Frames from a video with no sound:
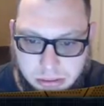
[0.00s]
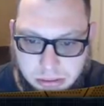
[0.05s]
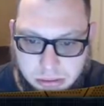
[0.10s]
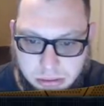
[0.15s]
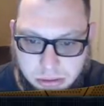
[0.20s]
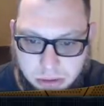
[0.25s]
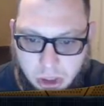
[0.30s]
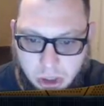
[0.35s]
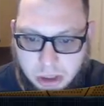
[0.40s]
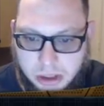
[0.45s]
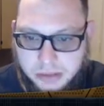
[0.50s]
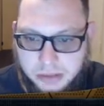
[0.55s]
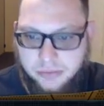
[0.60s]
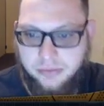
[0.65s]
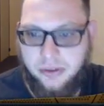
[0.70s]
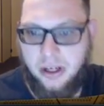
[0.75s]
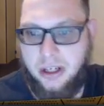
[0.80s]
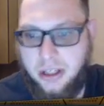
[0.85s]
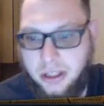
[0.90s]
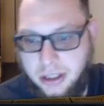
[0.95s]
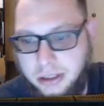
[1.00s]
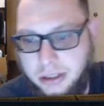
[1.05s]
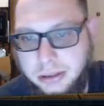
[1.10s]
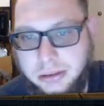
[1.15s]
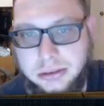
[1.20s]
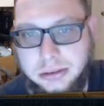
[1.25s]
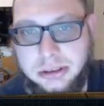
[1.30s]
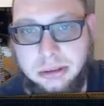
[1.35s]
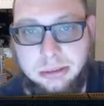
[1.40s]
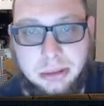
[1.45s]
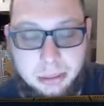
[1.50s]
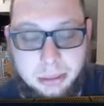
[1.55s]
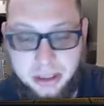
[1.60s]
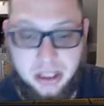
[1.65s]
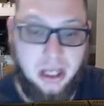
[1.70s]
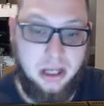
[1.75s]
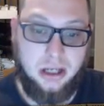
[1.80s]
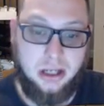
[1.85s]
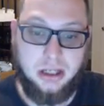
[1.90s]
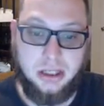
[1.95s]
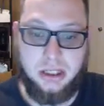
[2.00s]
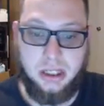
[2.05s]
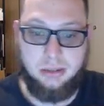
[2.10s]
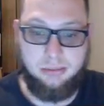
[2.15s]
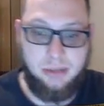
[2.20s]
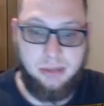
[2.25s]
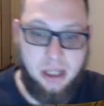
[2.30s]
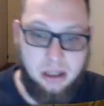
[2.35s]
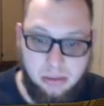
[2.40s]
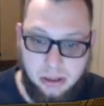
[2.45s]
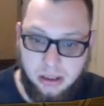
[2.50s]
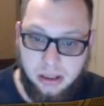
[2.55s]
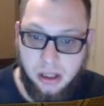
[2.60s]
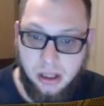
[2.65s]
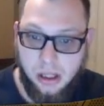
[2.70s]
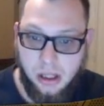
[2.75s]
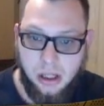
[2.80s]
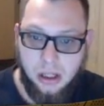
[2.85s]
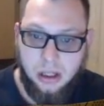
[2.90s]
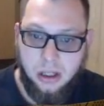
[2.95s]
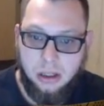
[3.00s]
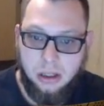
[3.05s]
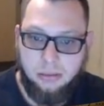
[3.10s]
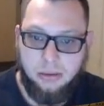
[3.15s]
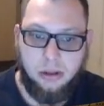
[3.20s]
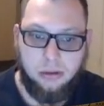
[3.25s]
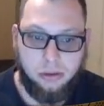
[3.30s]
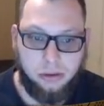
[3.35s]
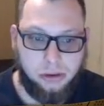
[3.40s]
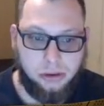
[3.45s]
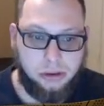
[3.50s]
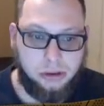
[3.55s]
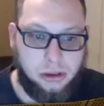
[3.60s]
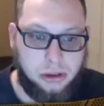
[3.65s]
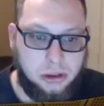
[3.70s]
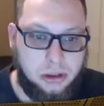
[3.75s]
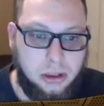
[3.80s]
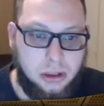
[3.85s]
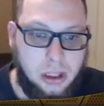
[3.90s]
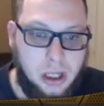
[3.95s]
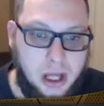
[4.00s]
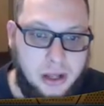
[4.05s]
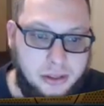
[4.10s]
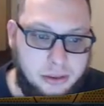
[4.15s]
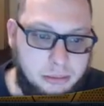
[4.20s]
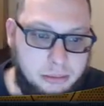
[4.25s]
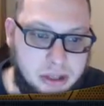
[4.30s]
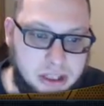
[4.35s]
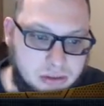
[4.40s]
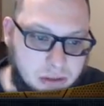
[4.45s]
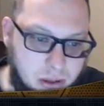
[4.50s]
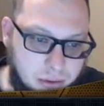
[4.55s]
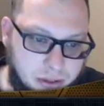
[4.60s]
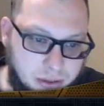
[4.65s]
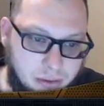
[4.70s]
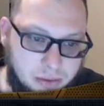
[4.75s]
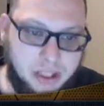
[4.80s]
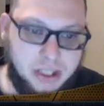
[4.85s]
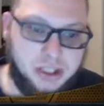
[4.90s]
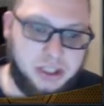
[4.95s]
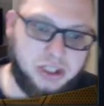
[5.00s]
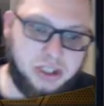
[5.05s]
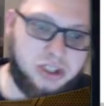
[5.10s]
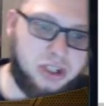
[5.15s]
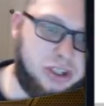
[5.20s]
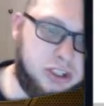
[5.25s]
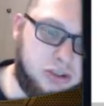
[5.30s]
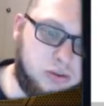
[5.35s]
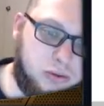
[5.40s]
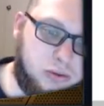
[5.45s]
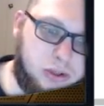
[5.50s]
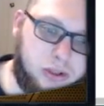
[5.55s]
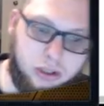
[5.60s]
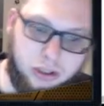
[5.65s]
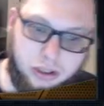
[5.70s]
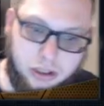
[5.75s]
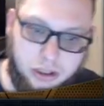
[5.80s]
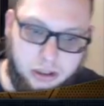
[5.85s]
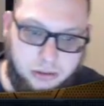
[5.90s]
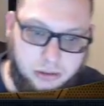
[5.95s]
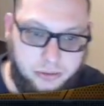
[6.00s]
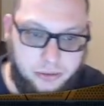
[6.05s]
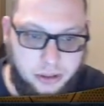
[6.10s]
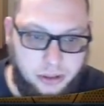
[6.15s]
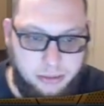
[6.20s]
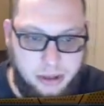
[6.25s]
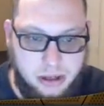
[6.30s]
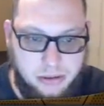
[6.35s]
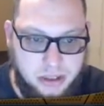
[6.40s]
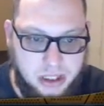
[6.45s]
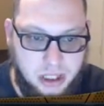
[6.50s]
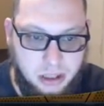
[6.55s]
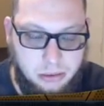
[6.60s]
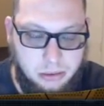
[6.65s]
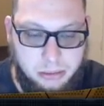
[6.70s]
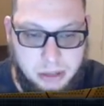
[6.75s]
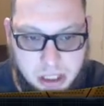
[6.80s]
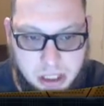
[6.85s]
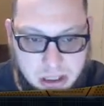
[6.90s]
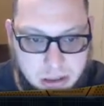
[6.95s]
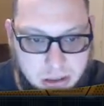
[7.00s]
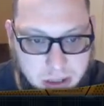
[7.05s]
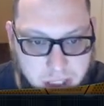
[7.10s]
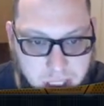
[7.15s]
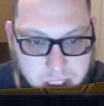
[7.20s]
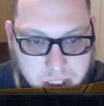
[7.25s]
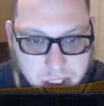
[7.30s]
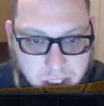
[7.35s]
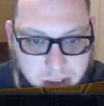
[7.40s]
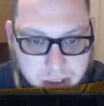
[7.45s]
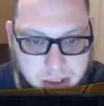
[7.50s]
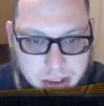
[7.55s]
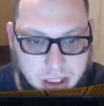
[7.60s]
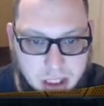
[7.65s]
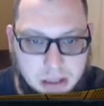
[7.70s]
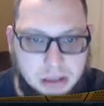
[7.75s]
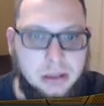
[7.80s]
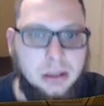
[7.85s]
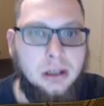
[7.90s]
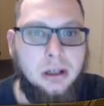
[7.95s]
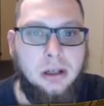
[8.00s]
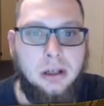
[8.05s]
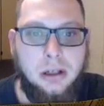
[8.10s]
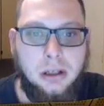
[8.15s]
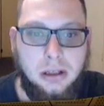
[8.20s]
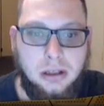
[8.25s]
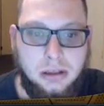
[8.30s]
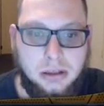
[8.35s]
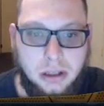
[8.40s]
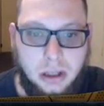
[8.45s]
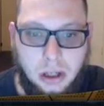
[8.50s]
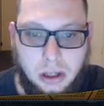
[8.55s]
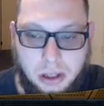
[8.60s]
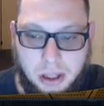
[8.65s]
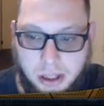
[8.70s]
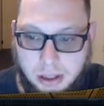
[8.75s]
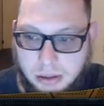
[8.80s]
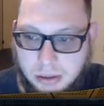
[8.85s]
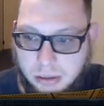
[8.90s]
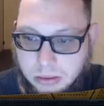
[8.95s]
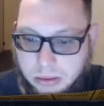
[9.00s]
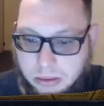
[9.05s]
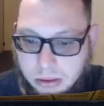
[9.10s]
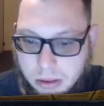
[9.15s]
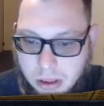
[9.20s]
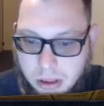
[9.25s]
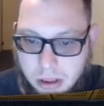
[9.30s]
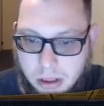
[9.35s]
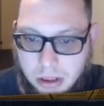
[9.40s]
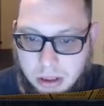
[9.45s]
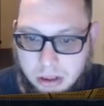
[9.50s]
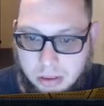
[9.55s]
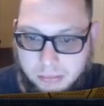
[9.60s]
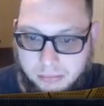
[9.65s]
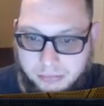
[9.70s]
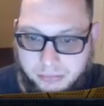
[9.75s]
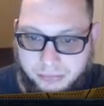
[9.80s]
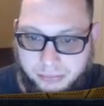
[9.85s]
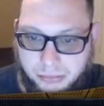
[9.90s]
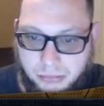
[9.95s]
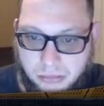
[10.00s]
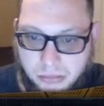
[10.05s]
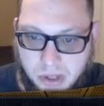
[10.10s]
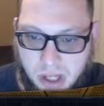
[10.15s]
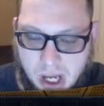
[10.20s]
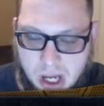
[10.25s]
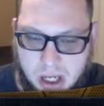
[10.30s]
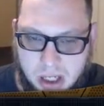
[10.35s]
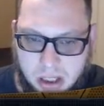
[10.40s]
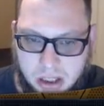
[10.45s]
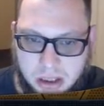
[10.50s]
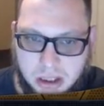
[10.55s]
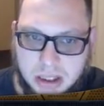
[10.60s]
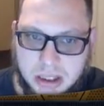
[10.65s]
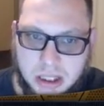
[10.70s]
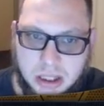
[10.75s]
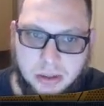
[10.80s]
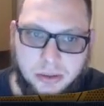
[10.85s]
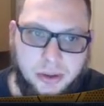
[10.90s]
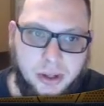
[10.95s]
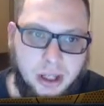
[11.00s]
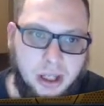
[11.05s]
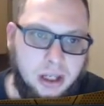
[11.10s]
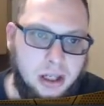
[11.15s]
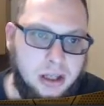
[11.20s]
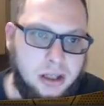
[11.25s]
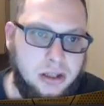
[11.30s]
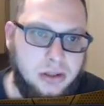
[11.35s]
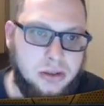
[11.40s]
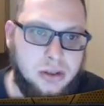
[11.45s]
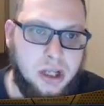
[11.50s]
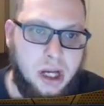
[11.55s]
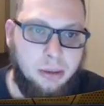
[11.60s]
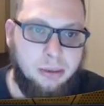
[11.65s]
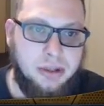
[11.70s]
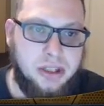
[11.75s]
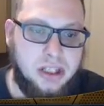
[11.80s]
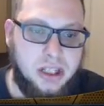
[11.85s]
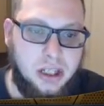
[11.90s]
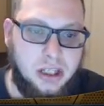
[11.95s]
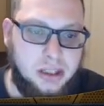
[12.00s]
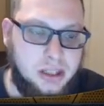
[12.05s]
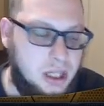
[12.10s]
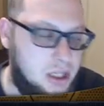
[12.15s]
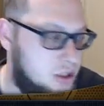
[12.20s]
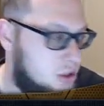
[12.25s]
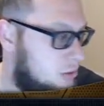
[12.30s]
dark variant, some type of Chaos deck maybe. I'm not really sure. I'll have to mess around with that one. I just saw this one earlier. A friend of mine was telling me about it. I was like, hey, check this out. I was like, okay, cool. Because I don't think any of the new zombie decks are